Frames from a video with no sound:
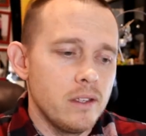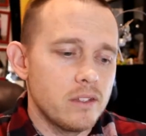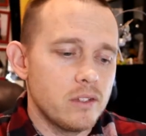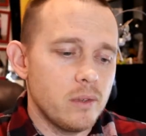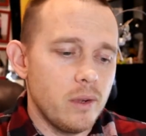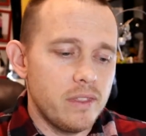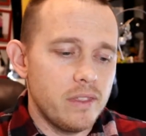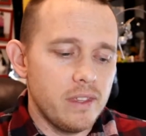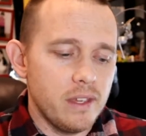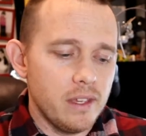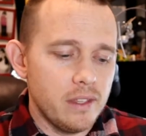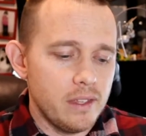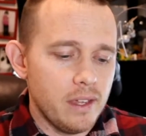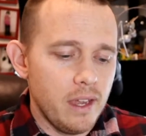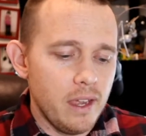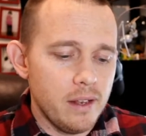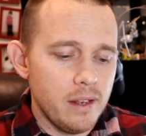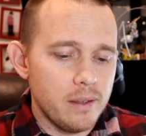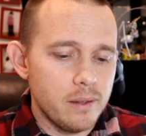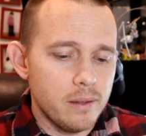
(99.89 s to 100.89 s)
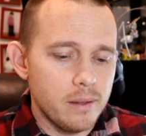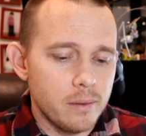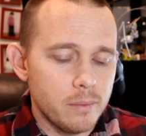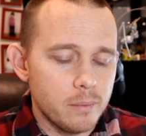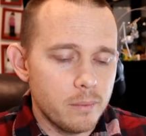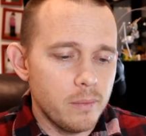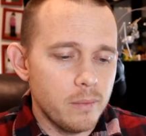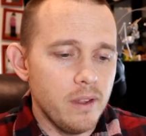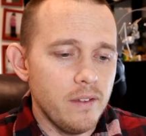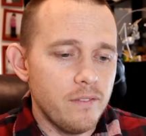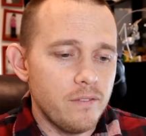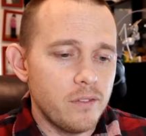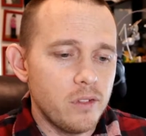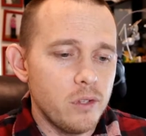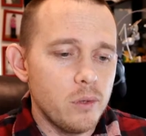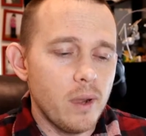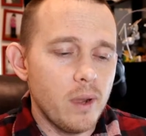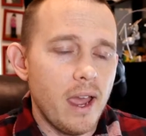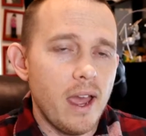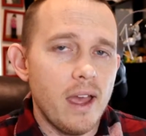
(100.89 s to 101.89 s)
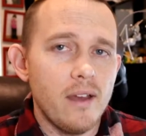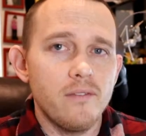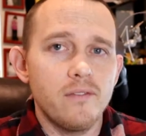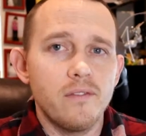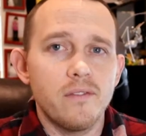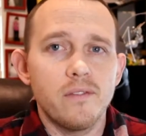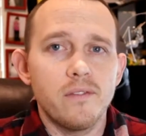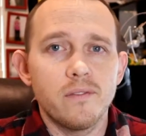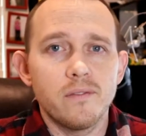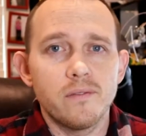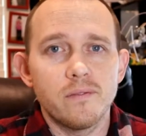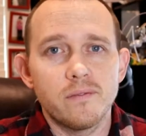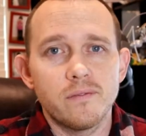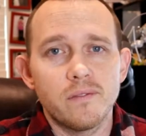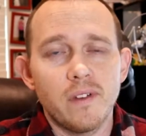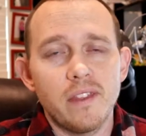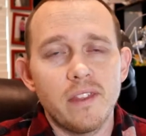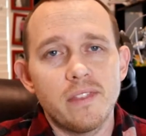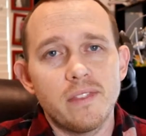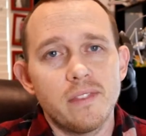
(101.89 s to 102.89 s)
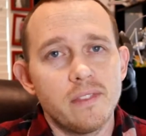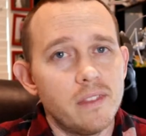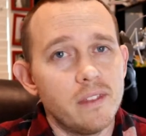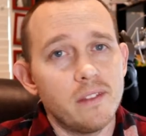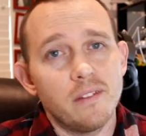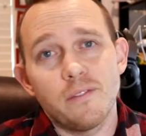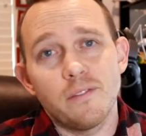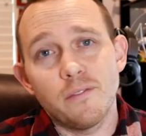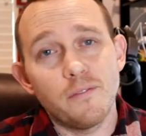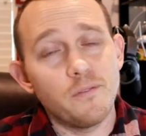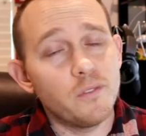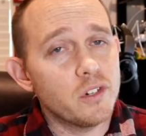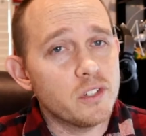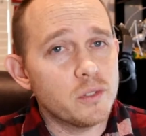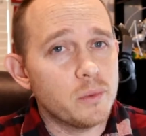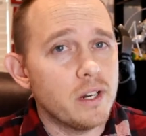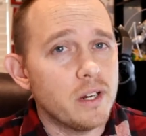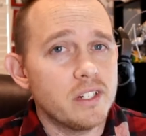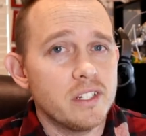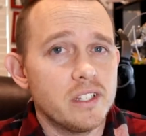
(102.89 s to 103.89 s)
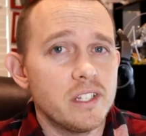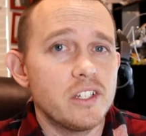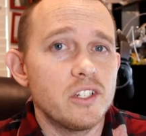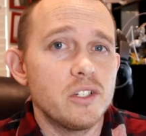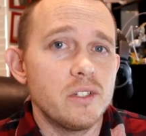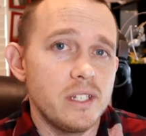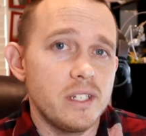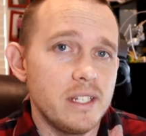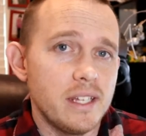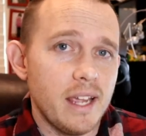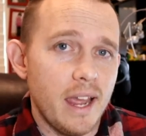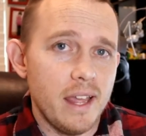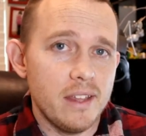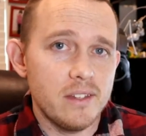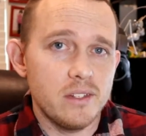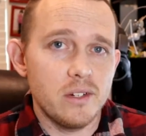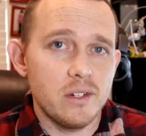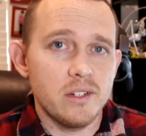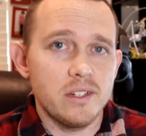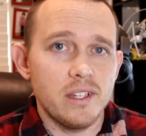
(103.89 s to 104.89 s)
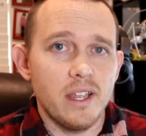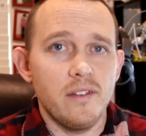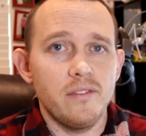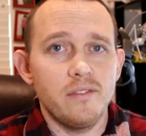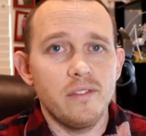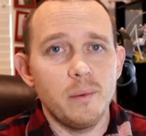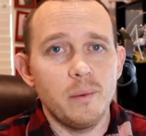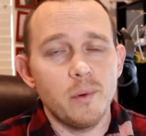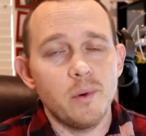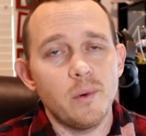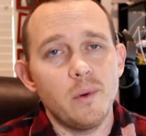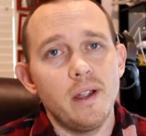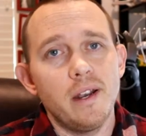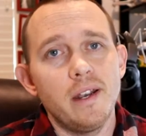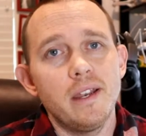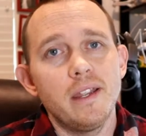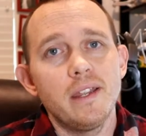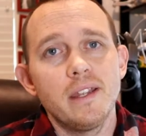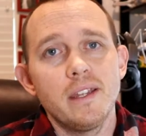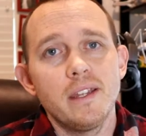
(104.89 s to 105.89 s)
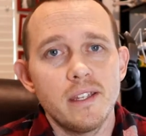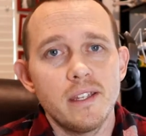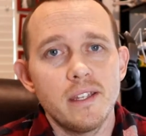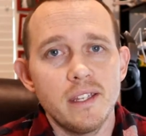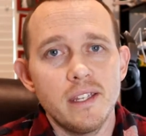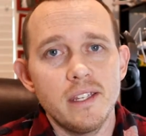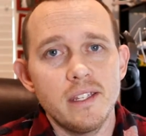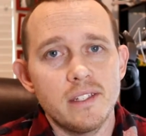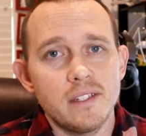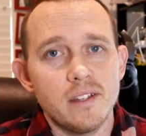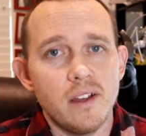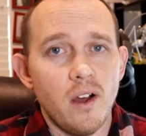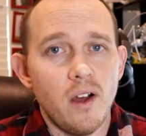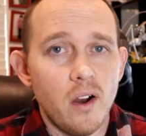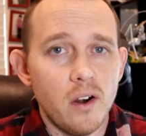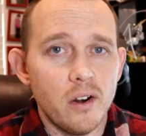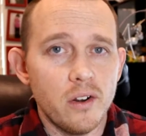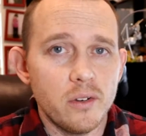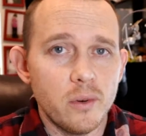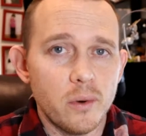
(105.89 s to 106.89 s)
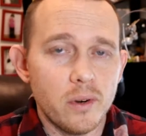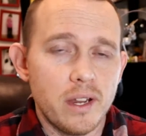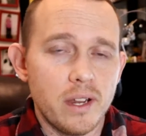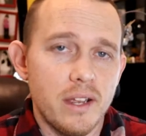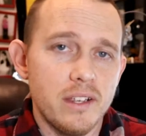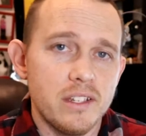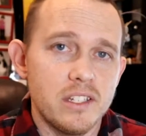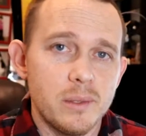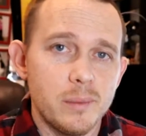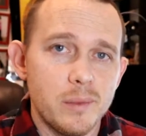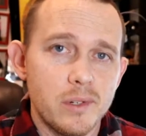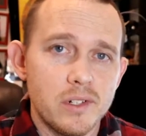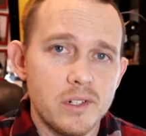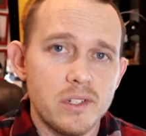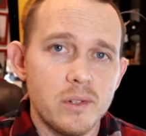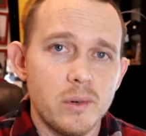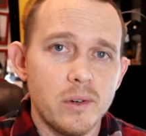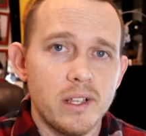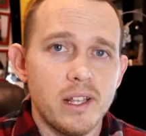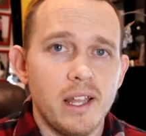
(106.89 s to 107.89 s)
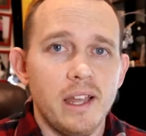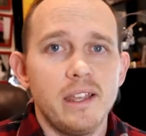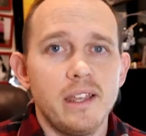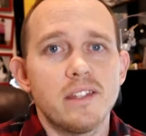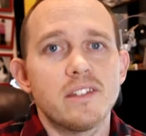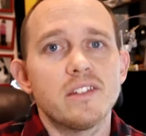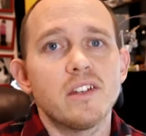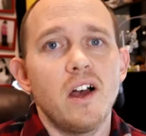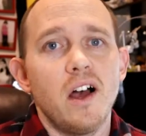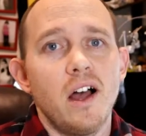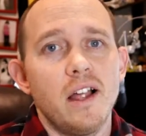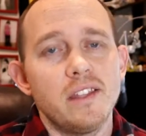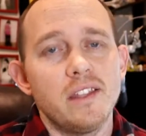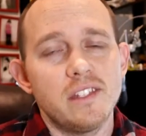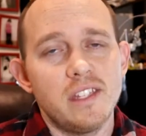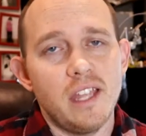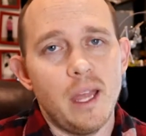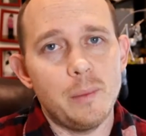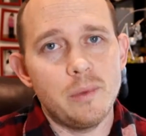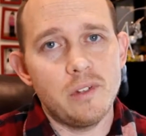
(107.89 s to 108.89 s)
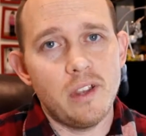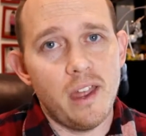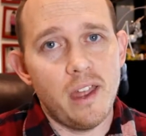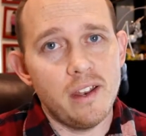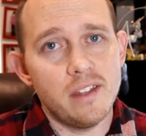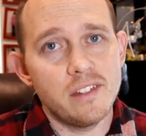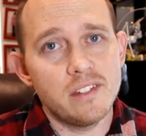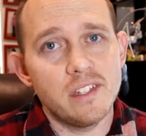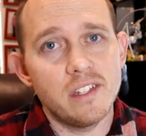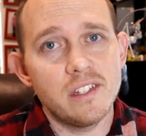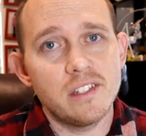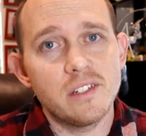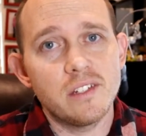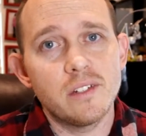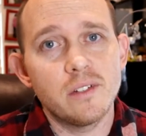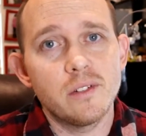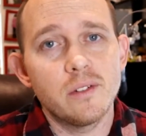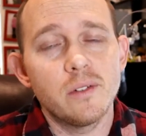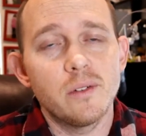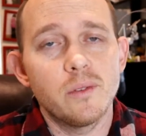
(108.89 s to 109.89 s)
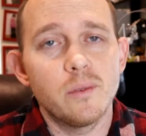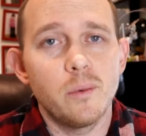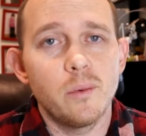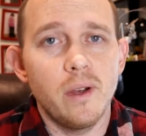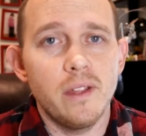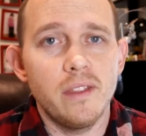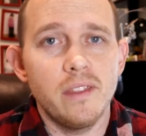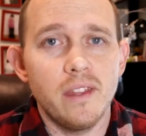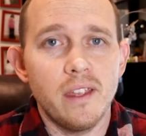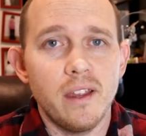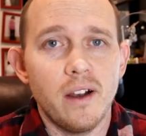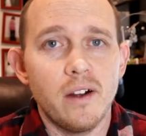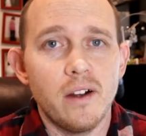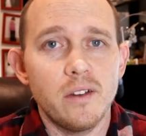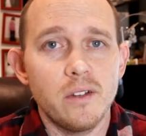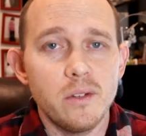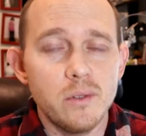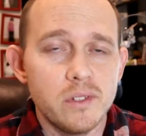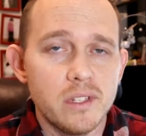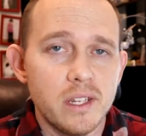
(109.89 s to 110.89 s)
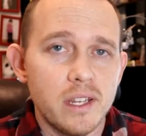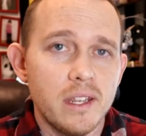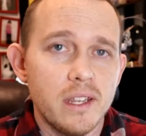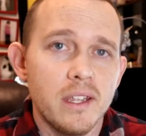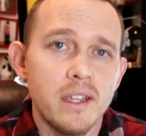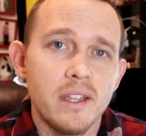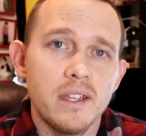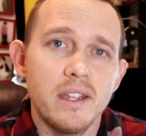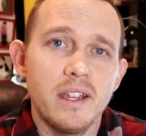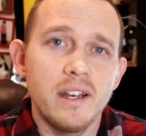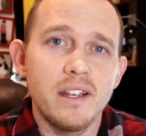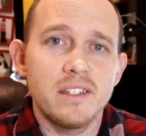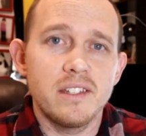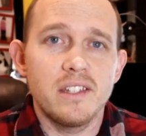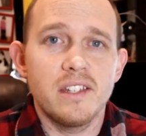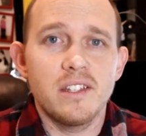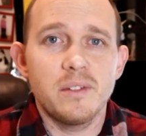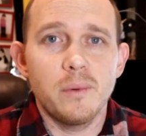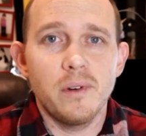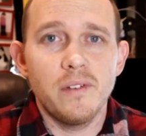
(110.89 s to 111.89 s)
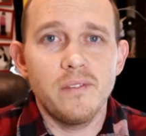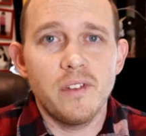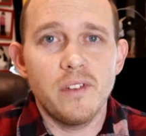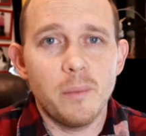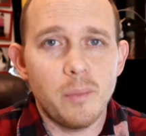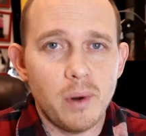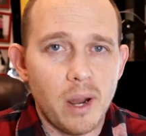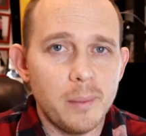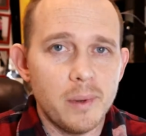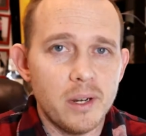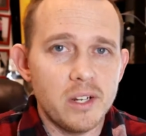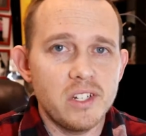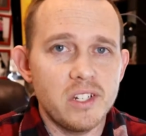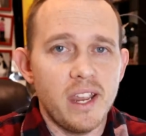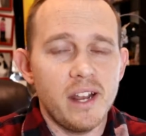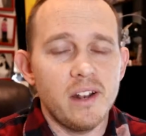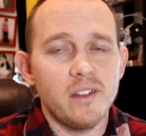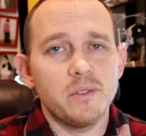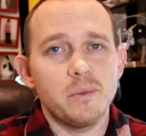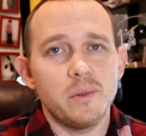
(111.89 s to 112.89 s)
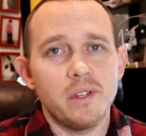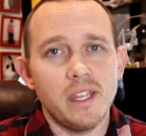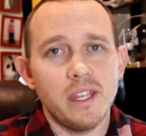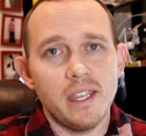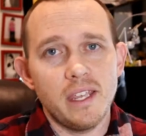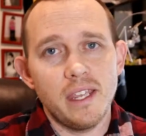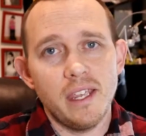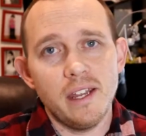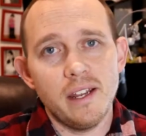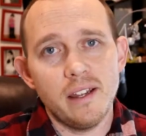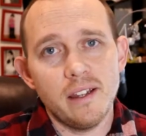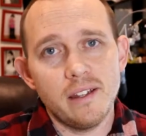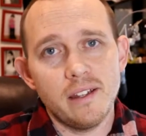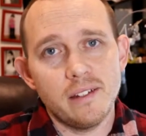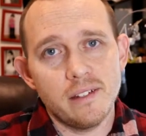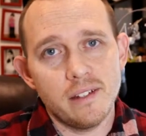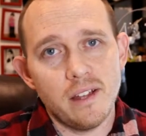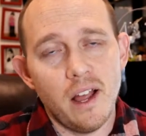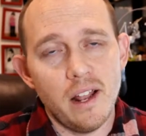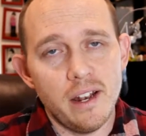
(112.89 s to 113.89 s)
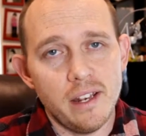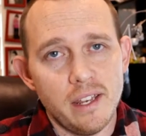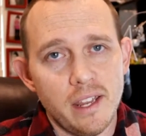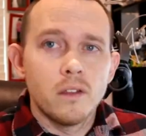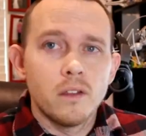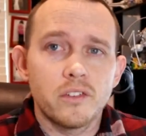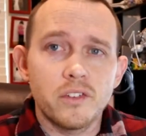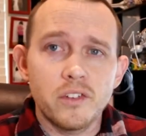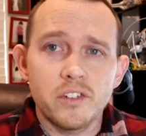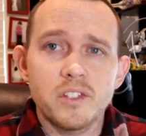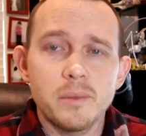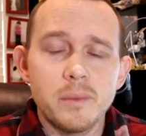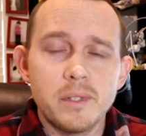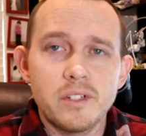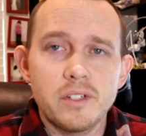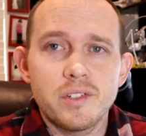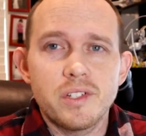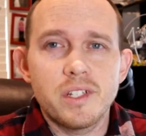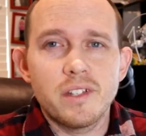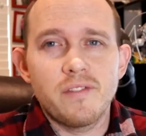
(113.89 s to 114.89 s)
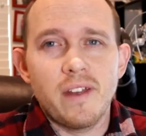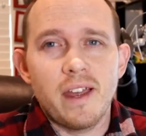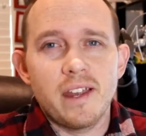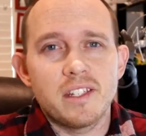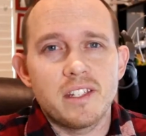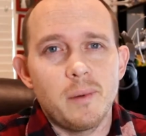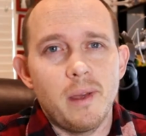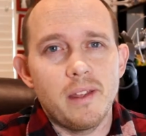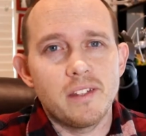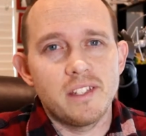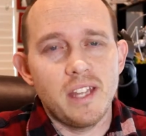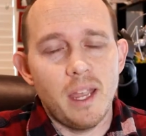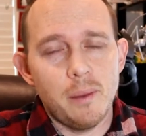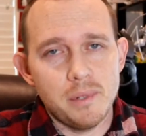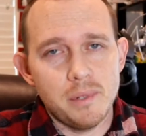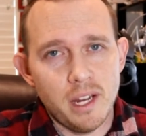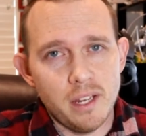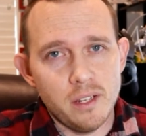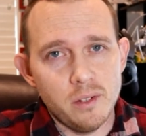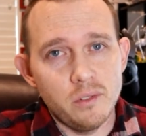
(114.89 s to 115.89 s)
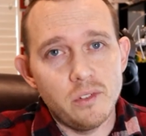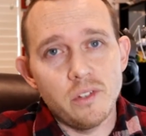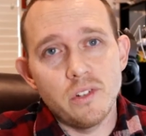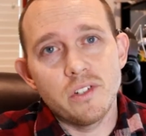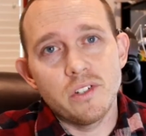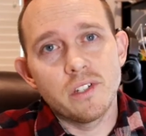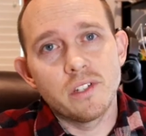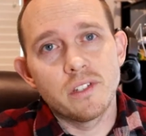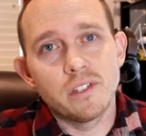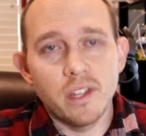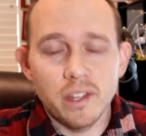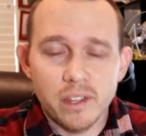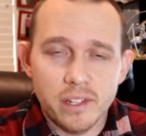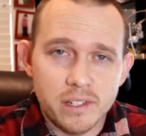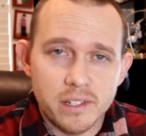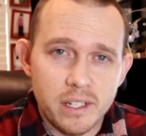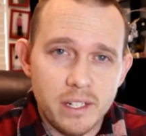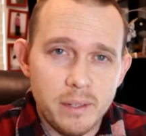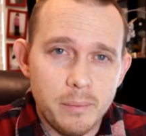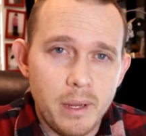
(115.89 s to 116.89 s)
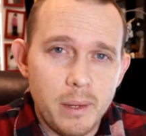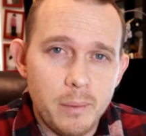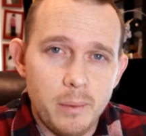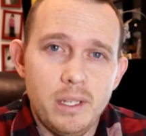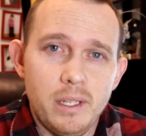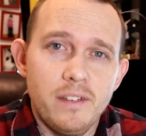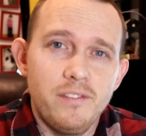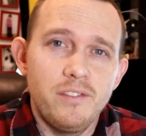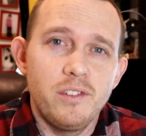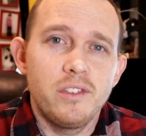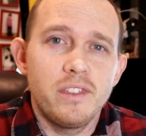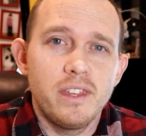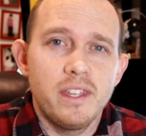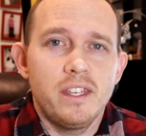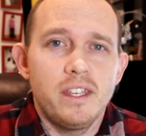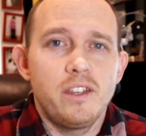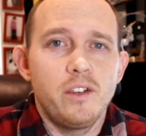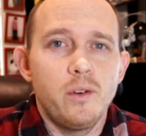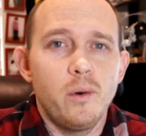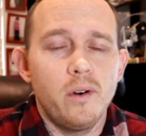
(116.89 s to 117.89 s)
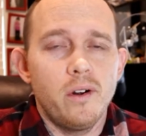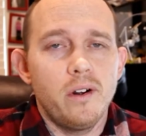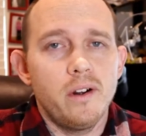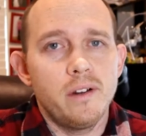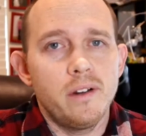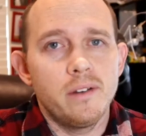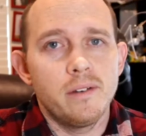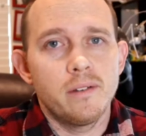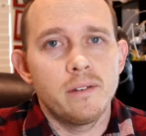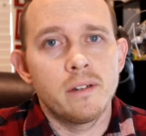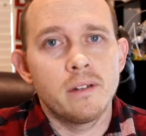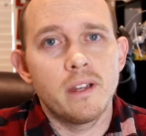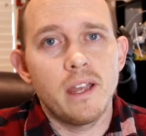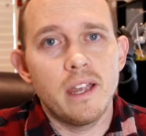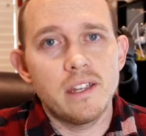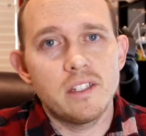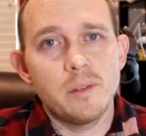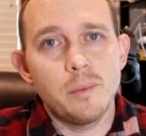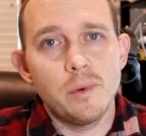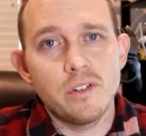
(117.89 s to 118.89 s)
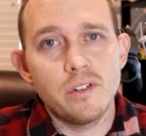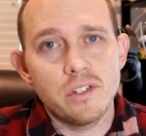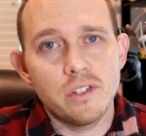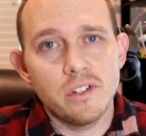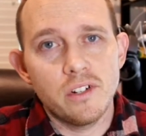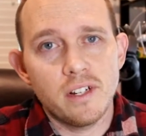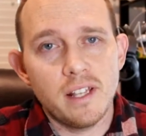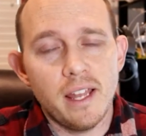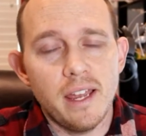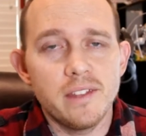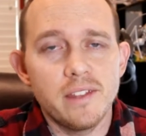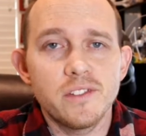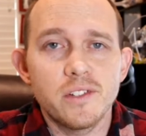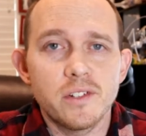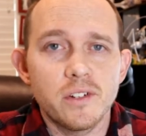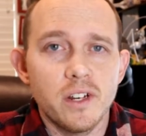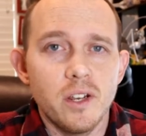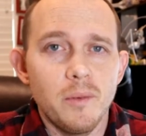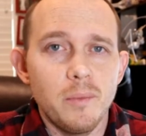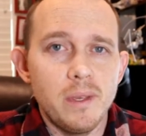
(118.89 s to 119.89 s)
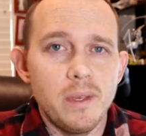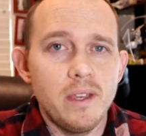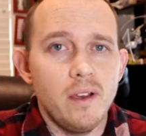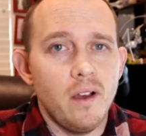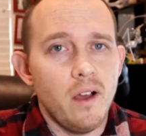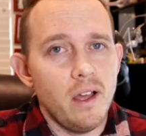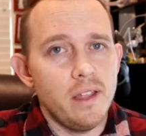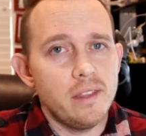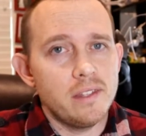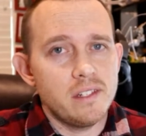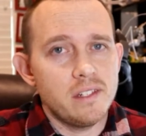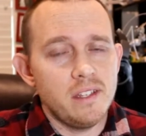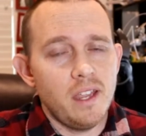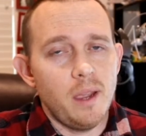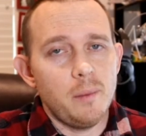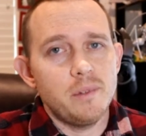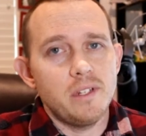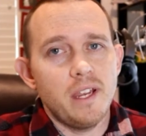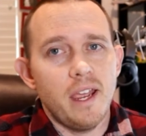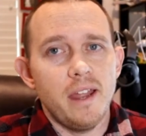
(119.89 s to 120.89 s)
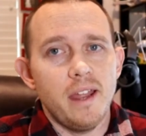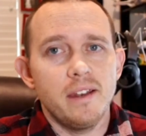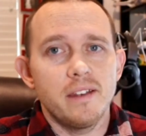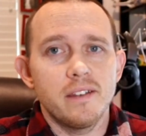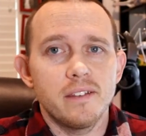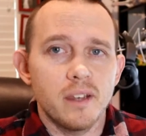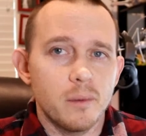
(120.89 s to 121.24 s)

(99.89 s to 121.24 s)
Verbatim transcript: So I think that if you have I, the first question that you need to ask yourself, number one, is are your customers or clients on Snapchat? Is this what they are using? And is this one of their primary channels where they get content? So here's some interesting facts about Snapchat users to see maybe if you think your customers and your clients are going to be on Snapchat.